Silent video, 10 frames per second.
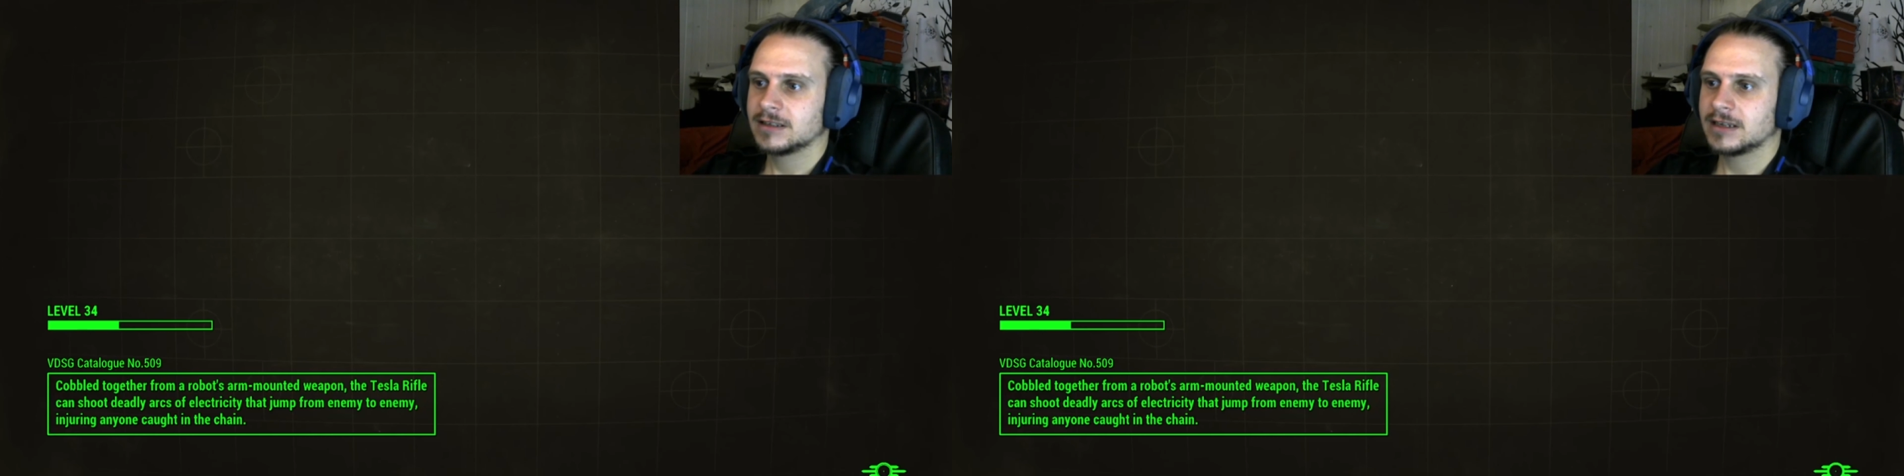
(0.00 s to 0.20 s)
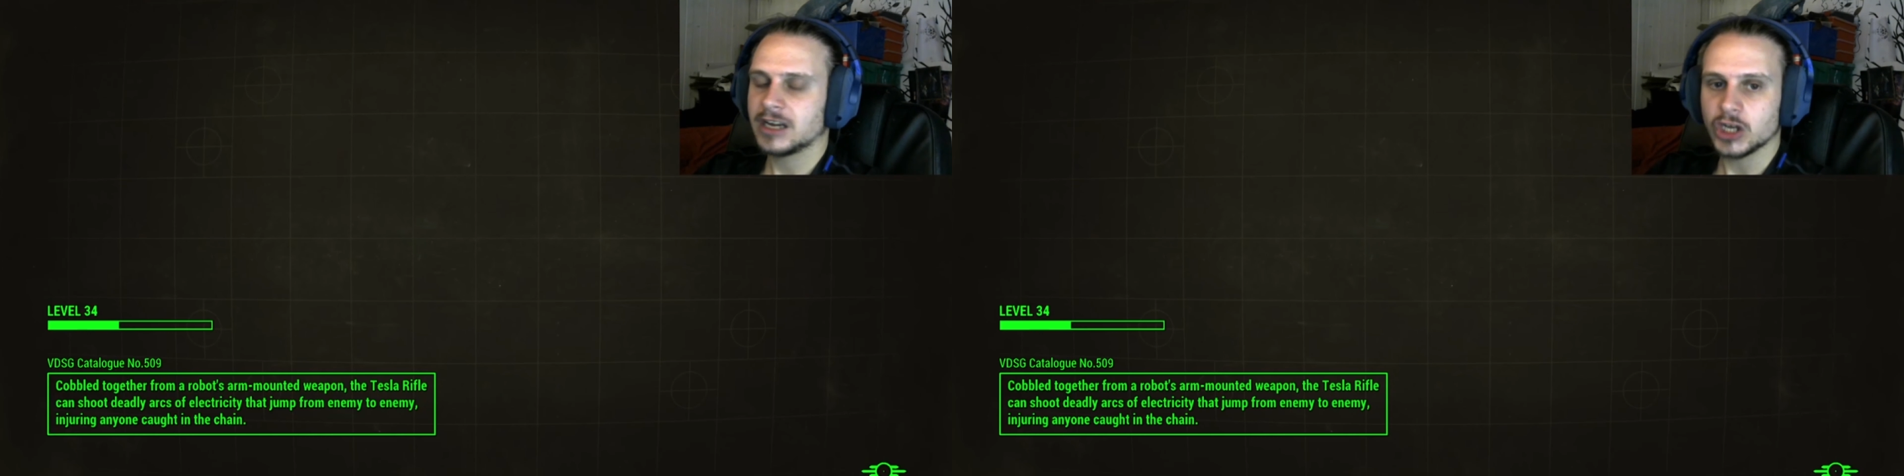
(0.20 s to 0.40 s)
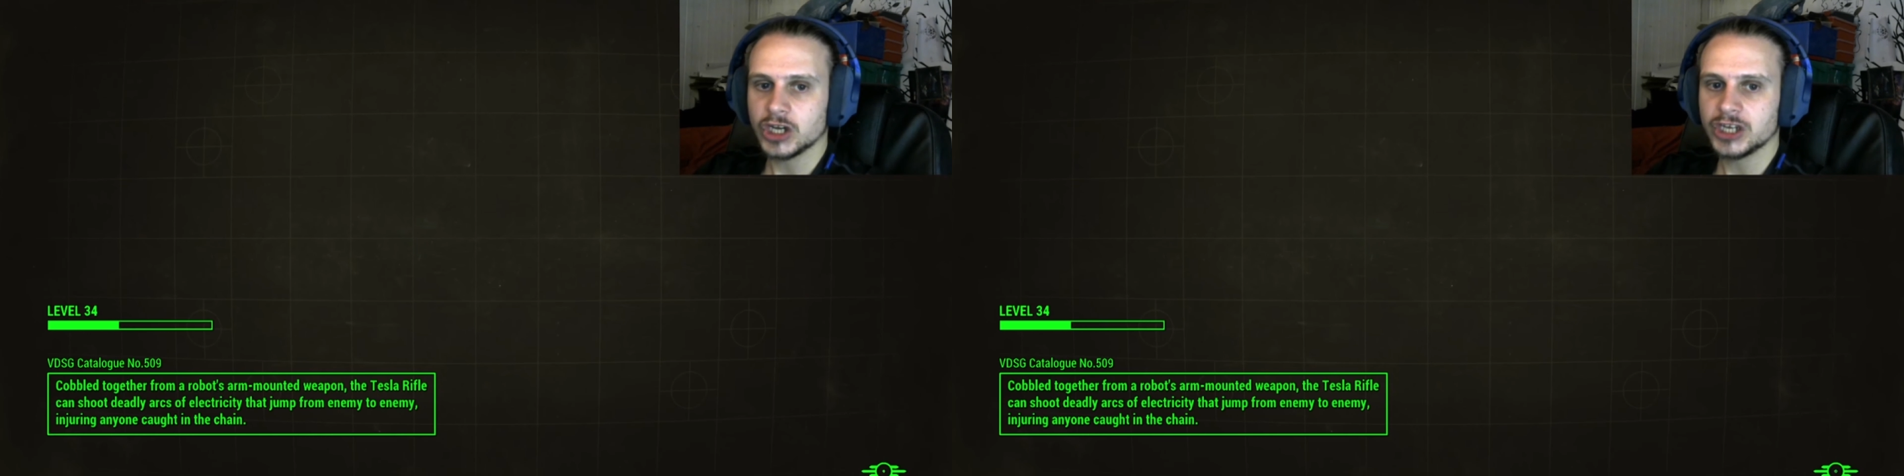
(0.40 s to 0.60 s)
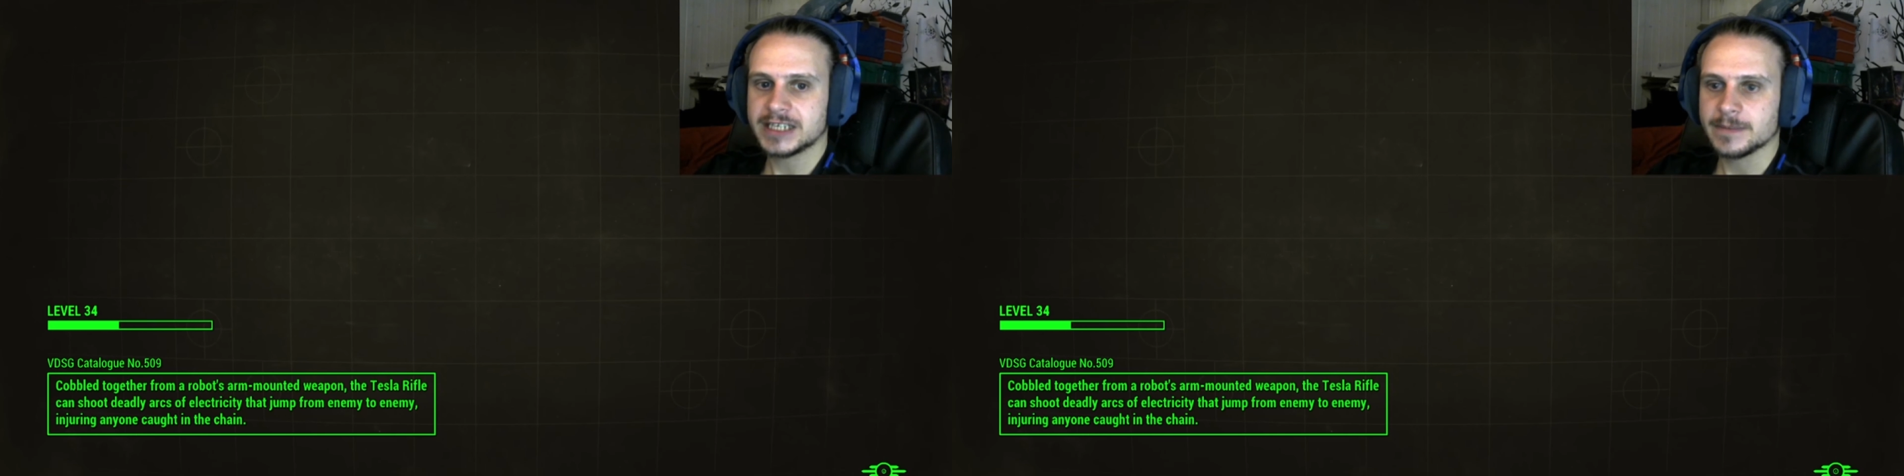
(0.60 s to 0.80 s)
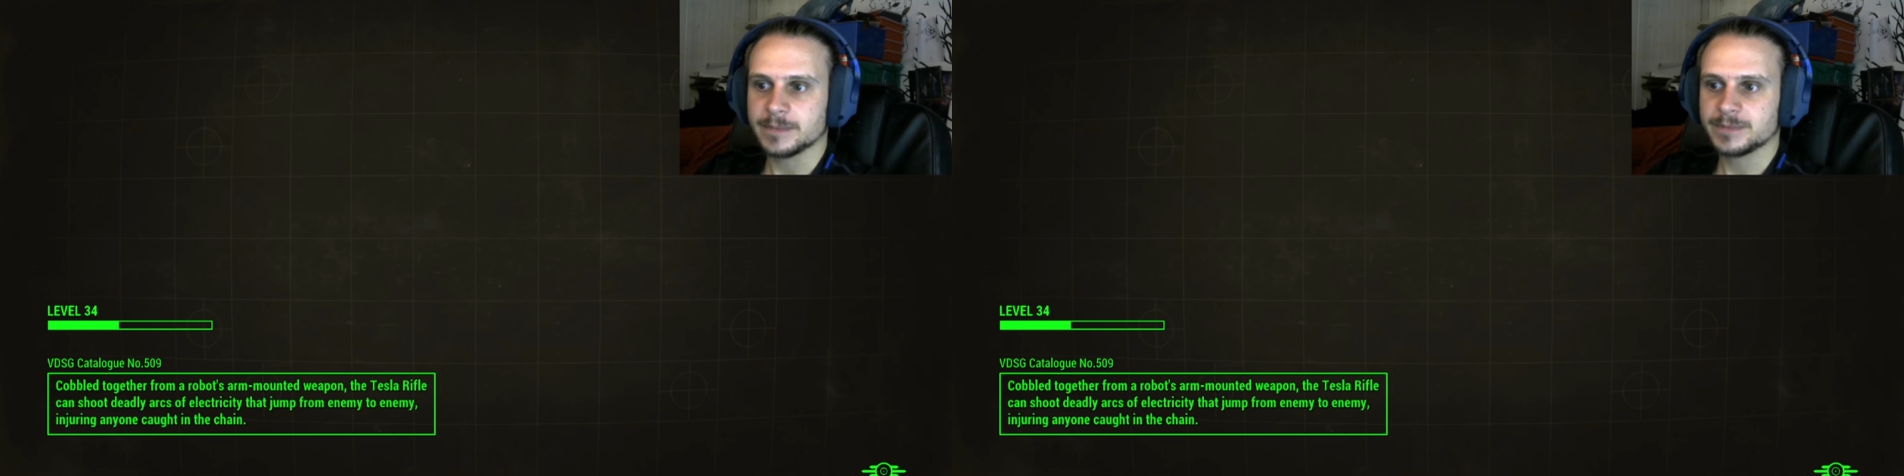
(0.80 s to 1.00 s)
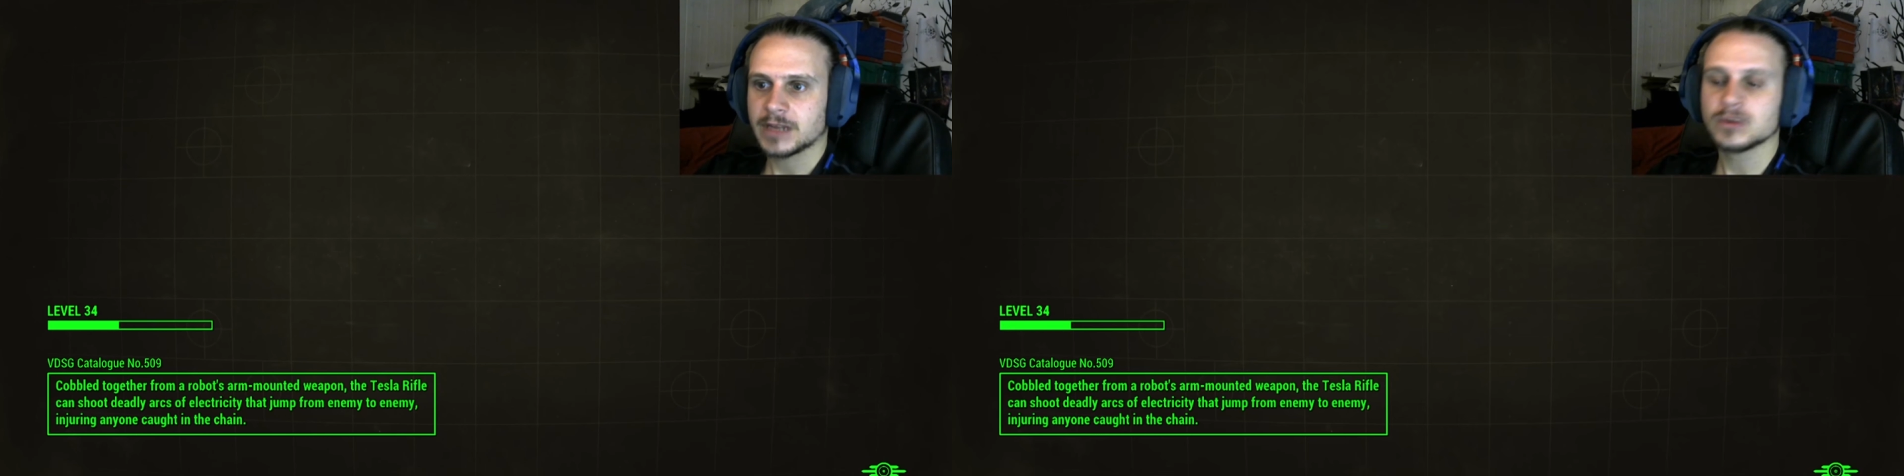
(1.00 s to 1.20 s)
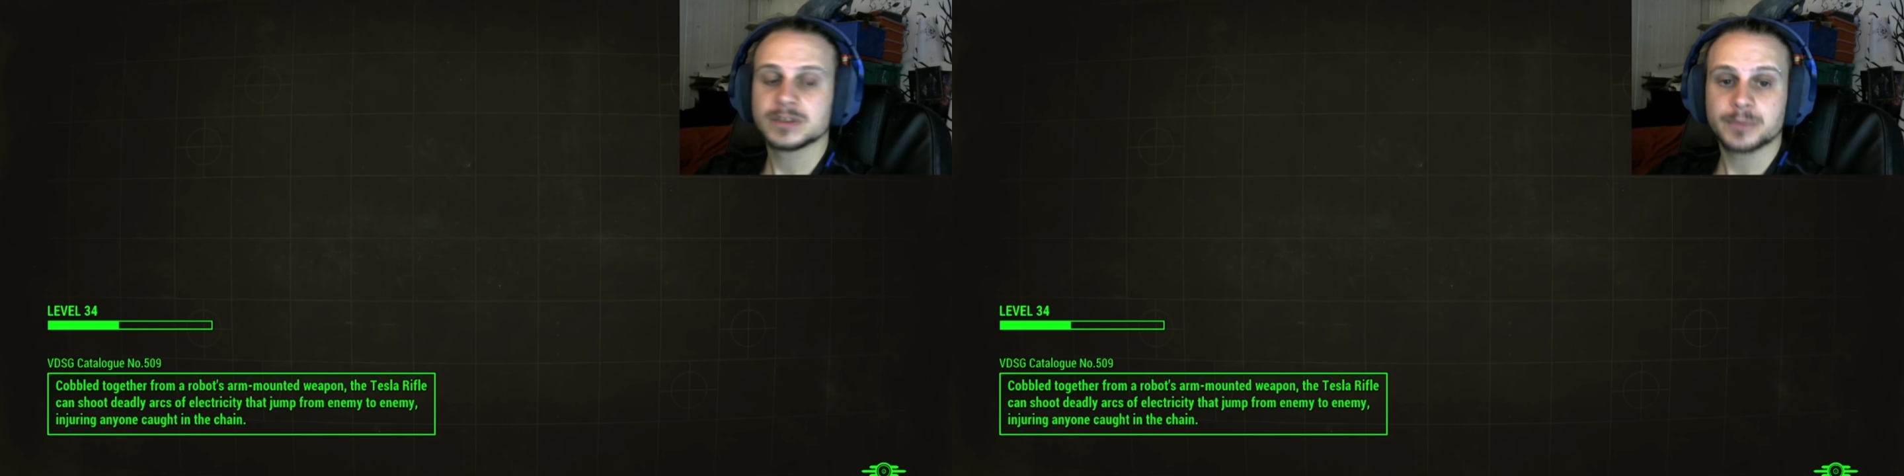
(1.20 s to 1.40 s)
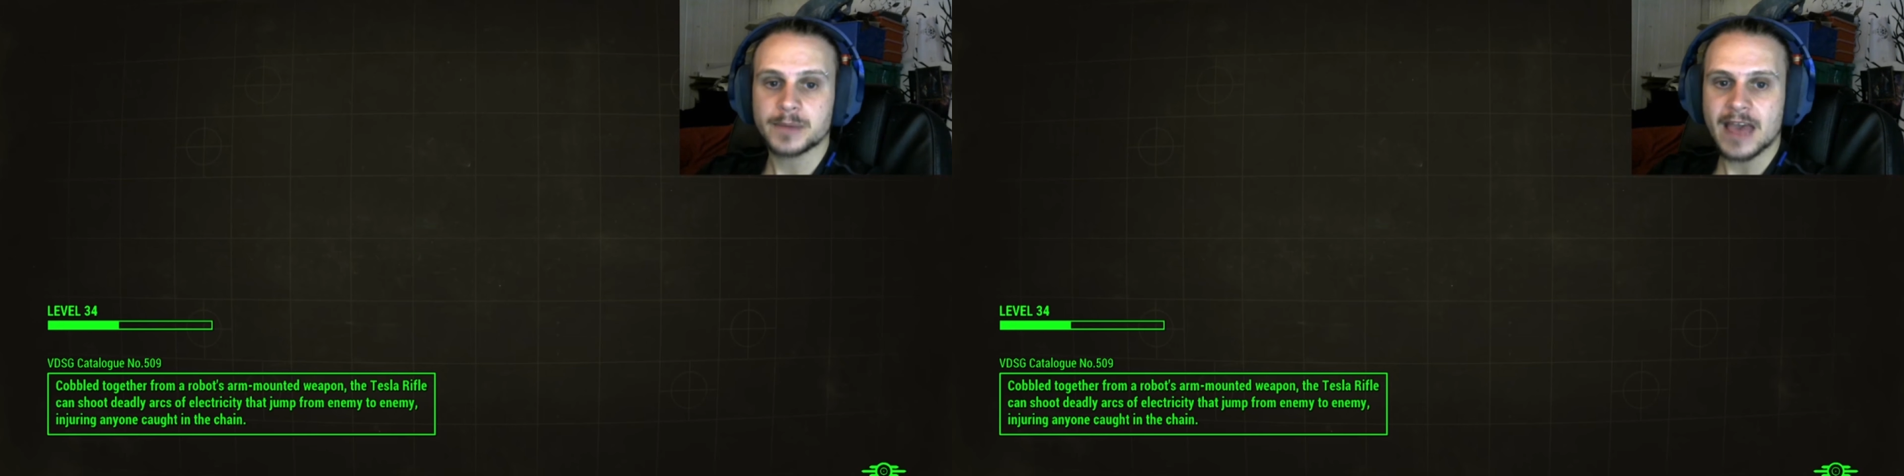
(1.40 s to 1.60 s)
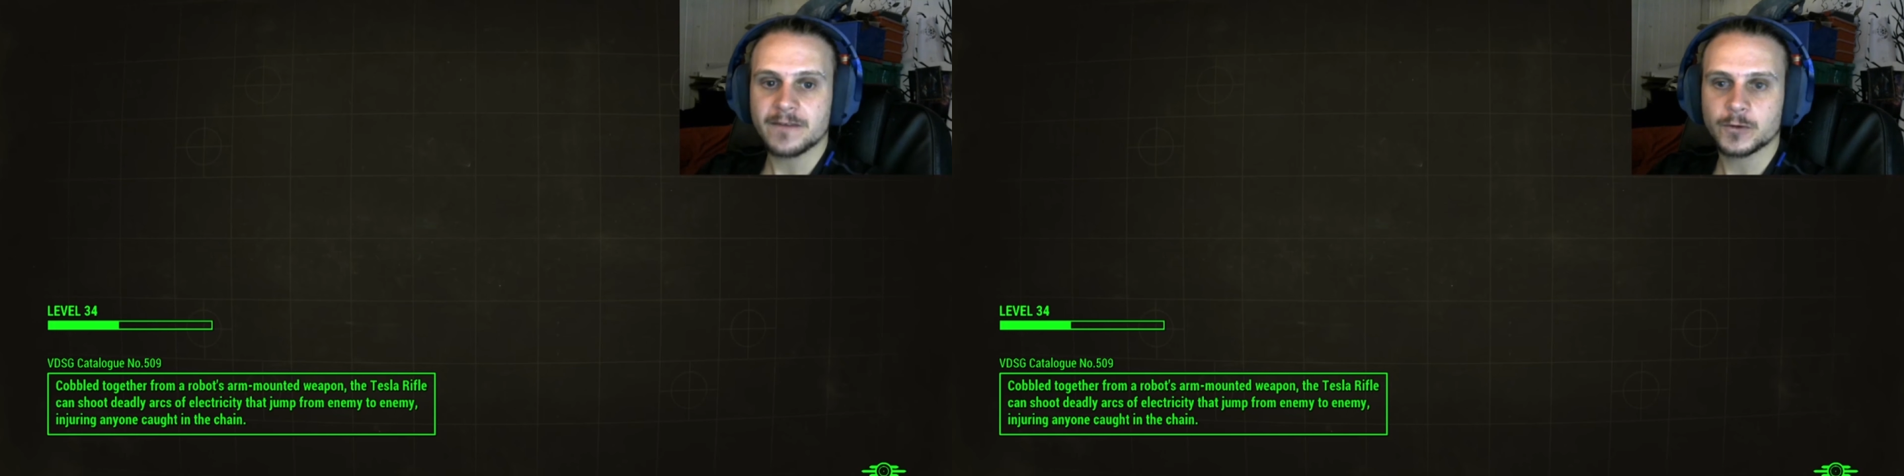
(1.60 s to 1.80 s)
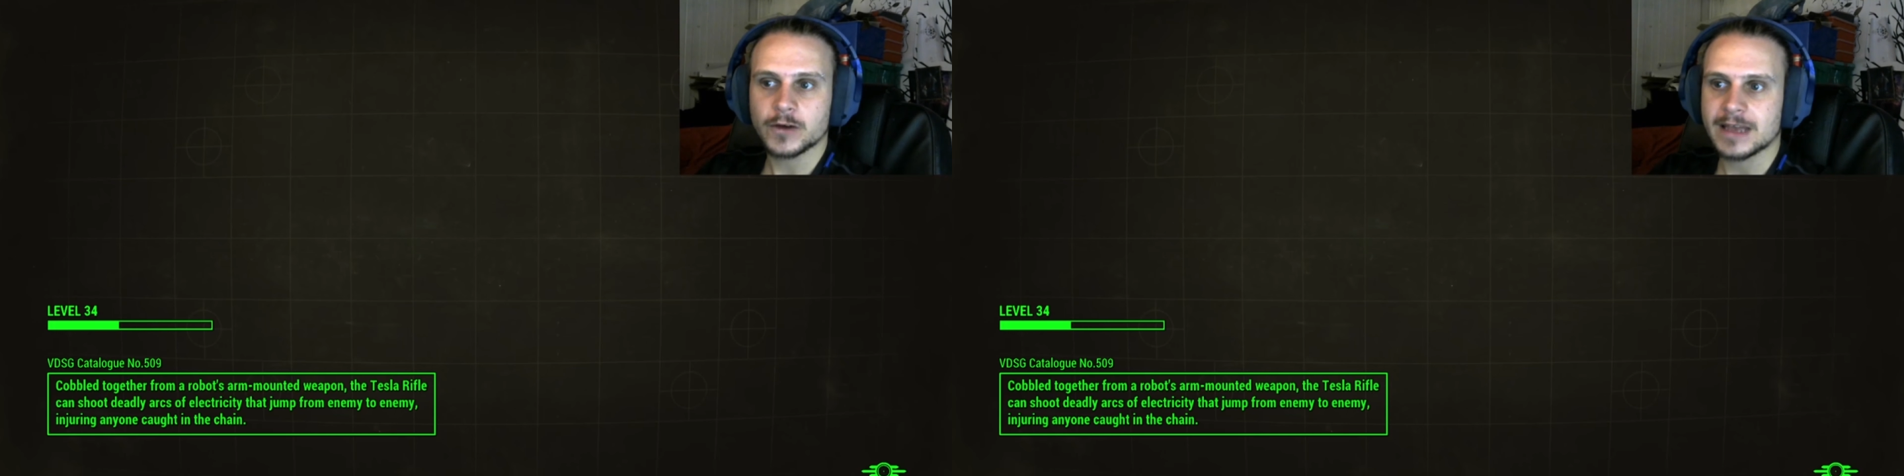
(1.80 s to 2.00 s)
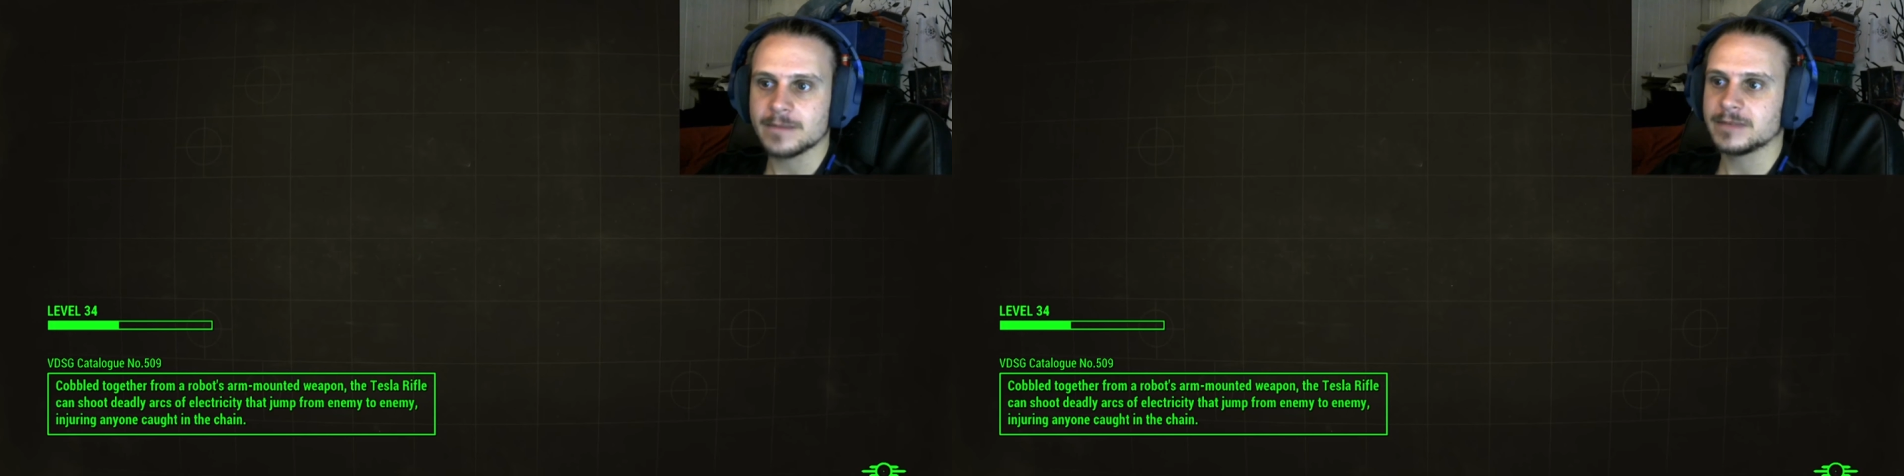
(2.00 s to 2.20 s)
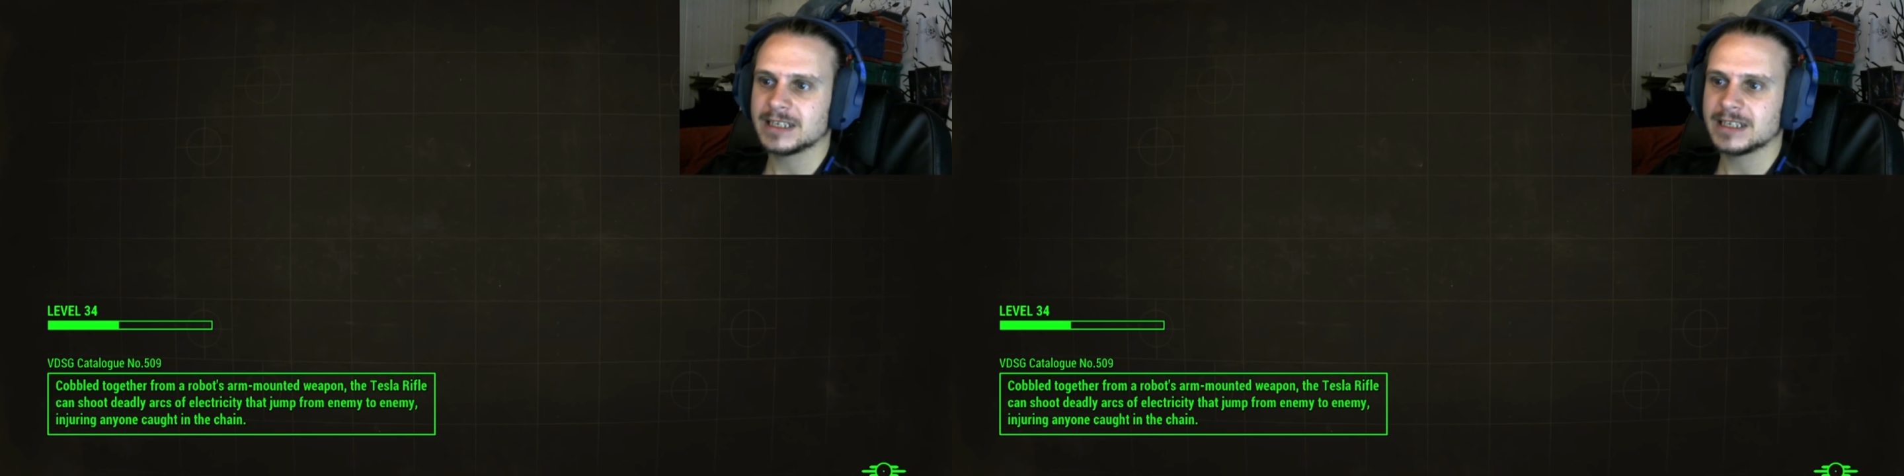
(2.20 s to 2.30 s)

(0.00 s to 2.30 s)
And I heard him. I was prepared for him,